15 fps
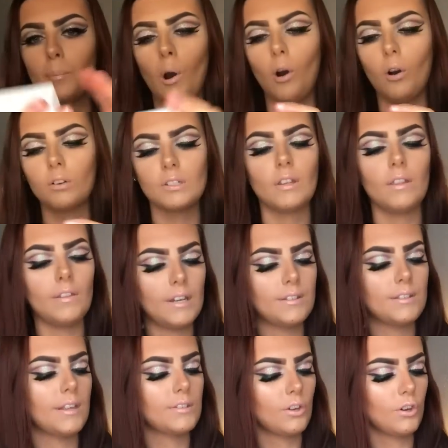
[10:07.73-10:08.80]
box and then
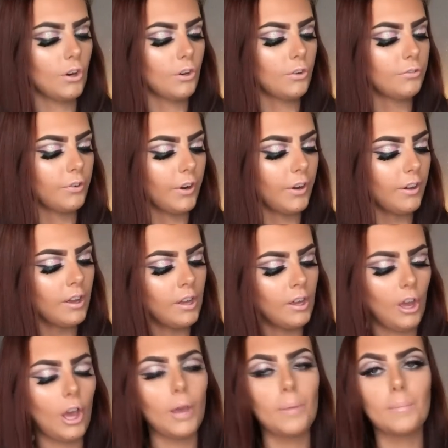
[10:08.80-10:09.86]
it says Ofra
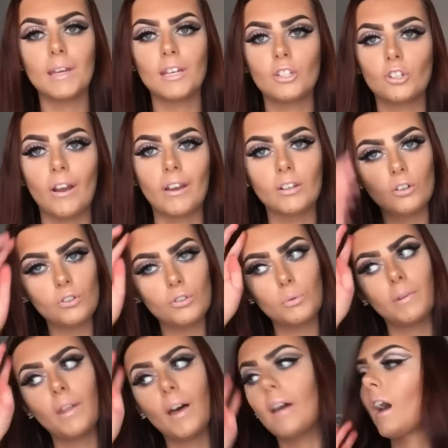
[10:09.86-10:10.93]
um, in triangles. The
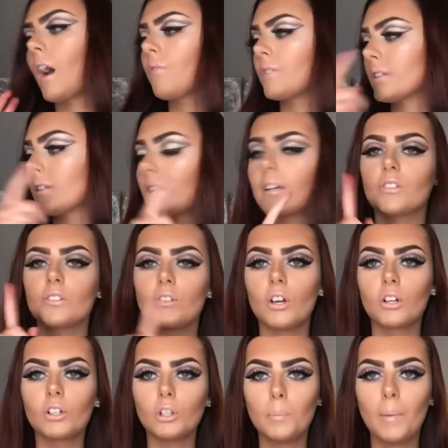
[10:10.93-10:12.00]
one that I have is like a
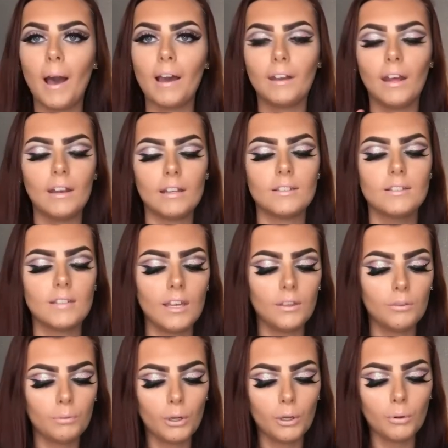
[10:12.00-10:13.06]
circle pan and it's
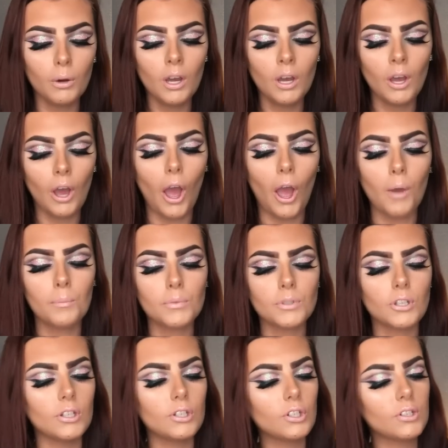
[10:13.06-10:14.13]
see-through. Um,
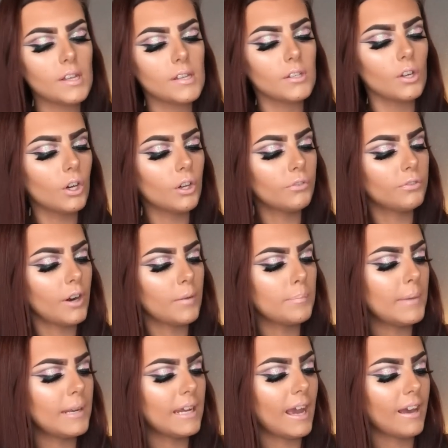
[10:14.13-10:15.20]
so it just says Ofra
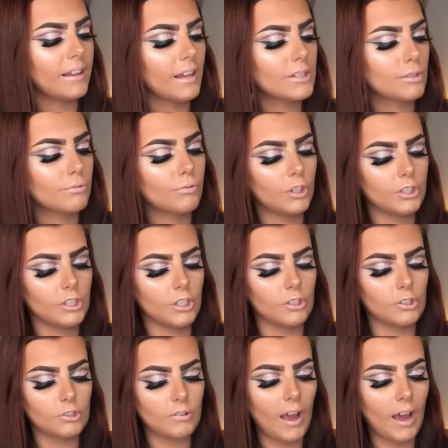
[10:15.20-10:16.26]
Mini Highlighter
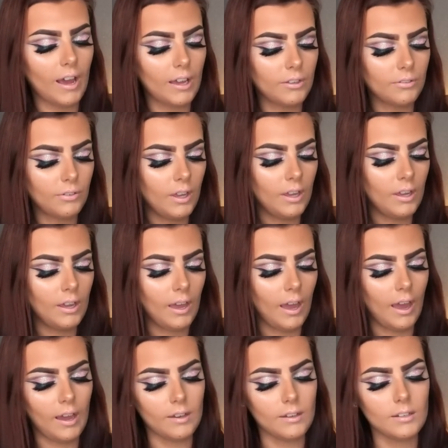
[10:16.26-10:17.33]
Rodeo Drive.
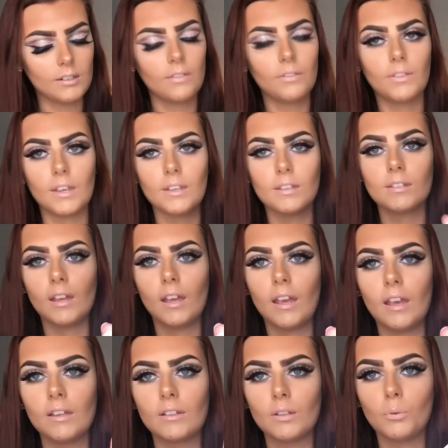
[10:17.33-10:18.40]
And this
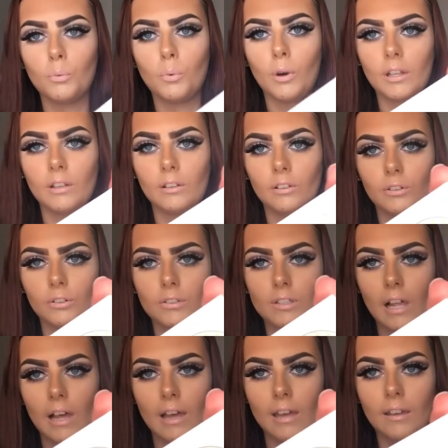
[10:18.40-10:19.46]
is what it
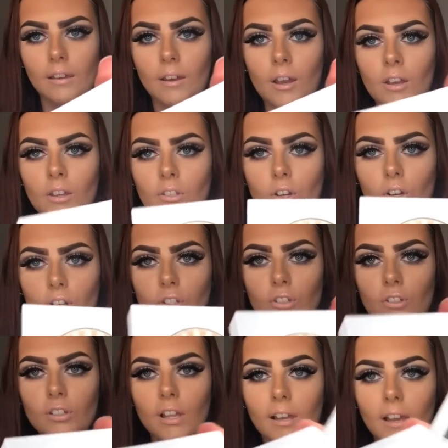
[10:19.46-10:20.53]
looks like. So it's
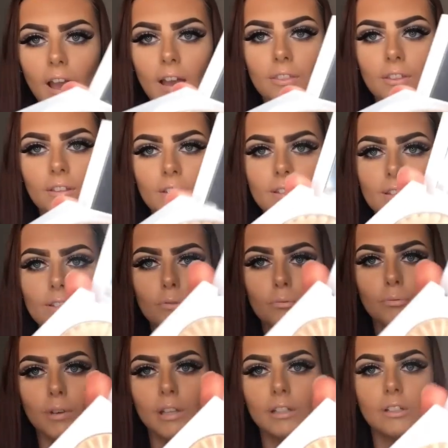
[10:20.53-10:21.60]
just like, I think this is a
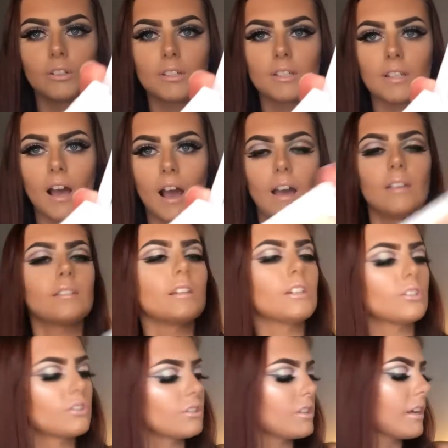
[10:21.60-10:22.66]
really good size, and
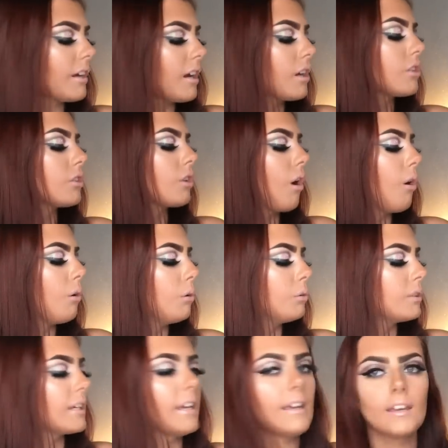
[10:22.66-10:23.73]
it's just like a
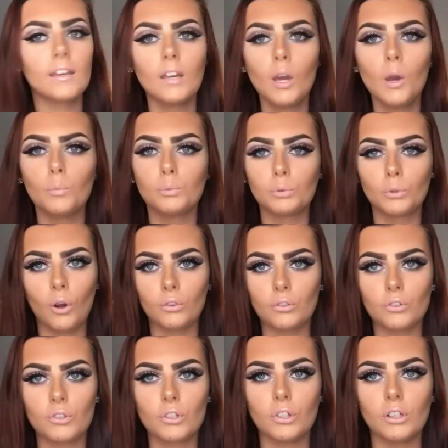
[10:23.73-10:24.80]
goldy
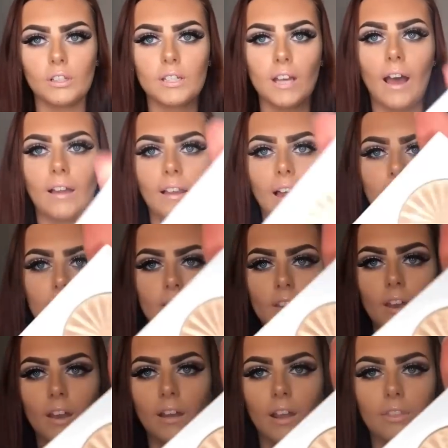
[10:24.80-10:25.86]
bronze coloured highlighter,
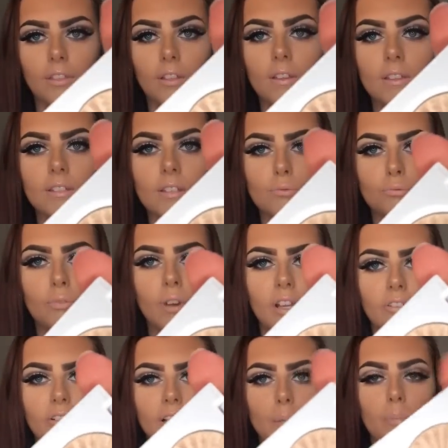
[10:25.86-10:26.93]
and I think this is
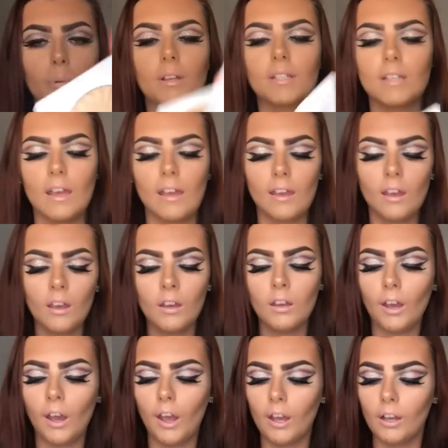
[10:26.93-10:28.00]
really, really pretty.
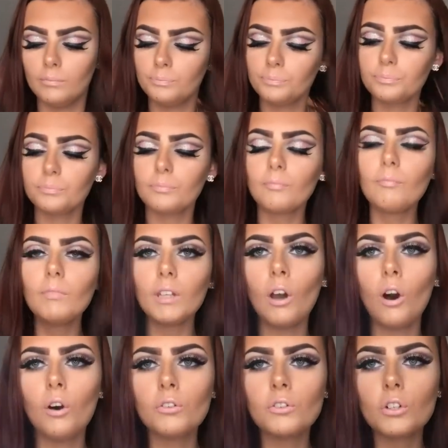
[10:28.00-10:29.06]
Um, it
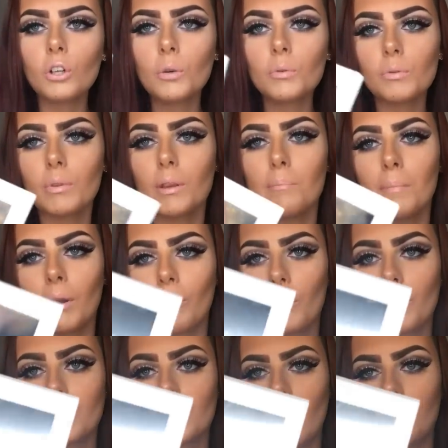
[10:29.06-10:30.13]
also comes with a mirror,
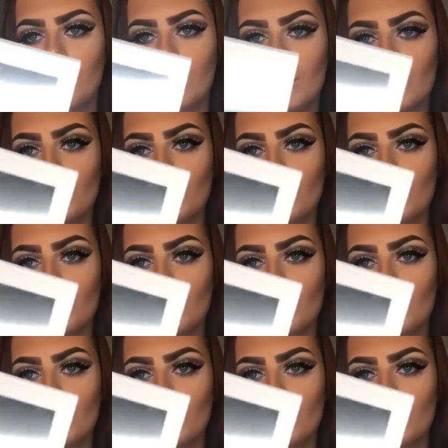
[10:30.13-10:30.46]
which I think